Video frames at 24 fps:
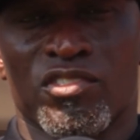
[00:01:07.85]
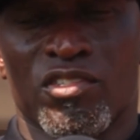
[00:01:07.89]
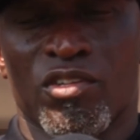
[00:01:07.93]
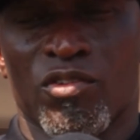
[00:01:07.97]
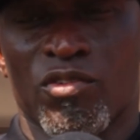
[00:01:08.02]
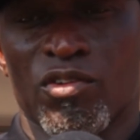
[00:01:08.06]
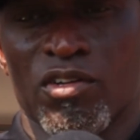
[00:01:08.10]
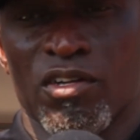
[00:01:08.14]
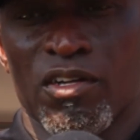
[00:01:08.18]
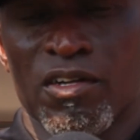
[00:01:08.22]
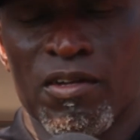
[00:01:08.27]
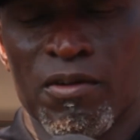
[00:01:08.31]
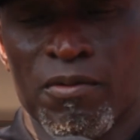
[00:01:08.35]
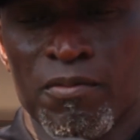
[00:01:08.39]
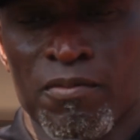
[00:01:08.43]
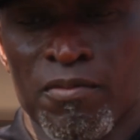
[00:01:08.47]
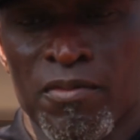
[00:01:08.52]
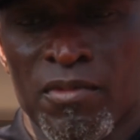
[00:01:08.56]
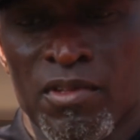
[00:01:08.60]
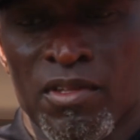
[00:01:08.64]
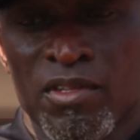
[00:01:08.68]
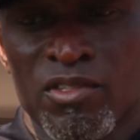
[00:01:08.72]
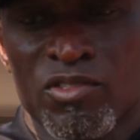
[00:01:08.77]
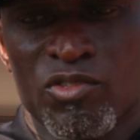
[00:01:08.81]
So
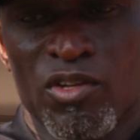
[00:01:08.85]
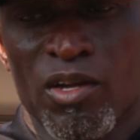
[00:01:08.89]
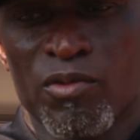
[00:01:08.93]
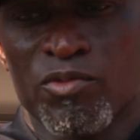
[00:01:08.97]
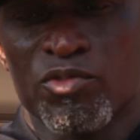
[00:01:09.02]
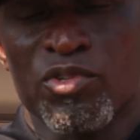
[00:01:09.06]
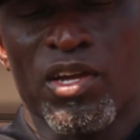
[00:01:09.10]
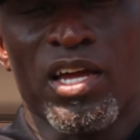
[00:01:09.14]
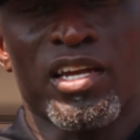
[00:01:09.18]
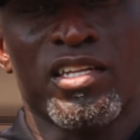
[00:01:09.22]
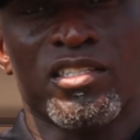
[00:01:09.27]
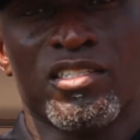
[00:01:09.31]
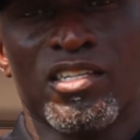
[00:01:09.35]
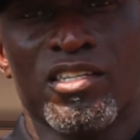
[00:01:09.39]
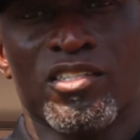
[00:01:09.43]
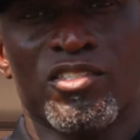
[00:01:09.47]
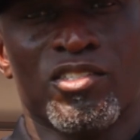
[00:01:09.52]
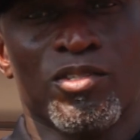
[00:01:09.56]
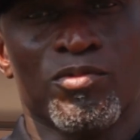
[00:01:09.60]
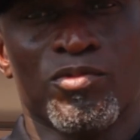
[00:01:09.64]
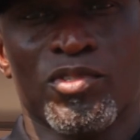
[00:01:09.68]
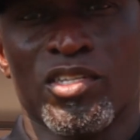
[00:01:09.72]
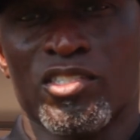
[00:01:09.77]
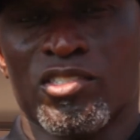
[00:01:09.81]
I'm trying to
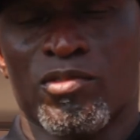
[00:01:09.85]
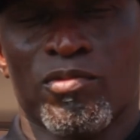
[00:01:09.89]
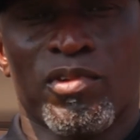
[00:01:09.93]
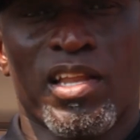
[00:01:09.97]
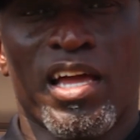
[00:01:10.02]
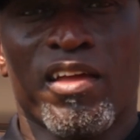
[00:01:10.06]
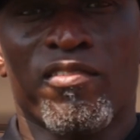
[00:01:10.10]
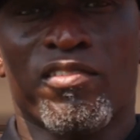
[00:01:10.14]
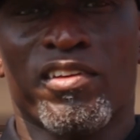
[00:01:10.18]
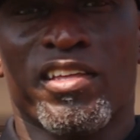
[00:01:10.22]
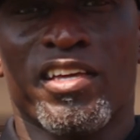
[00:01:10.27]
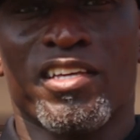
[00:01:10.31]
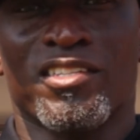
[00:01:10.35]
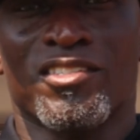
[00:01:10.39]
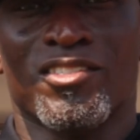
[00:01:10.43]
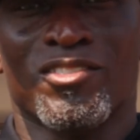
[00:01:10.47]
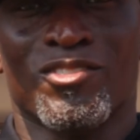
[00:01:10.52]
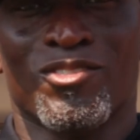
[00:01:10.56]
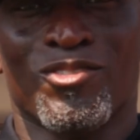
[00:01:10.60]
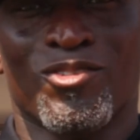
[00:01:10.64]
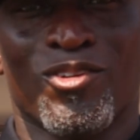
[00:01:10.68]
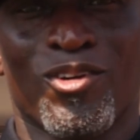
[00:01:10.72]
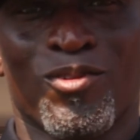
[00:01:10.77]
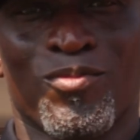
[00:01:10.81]
teach them just some life
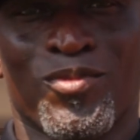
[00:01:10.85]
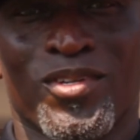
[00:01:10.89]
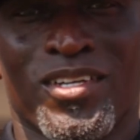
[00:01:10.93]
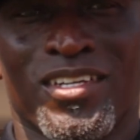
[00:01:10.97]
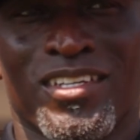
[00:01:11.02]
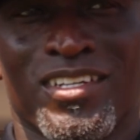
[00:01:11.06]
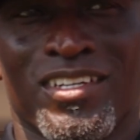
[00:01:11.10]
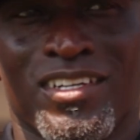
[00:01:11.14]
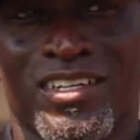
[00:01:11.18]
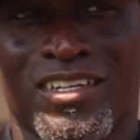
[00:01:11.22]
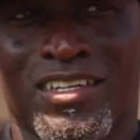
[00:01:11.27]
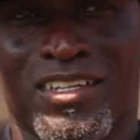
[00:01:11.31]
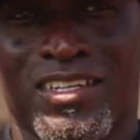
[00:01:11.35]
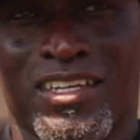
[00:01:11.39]
lessons. You know what I mean?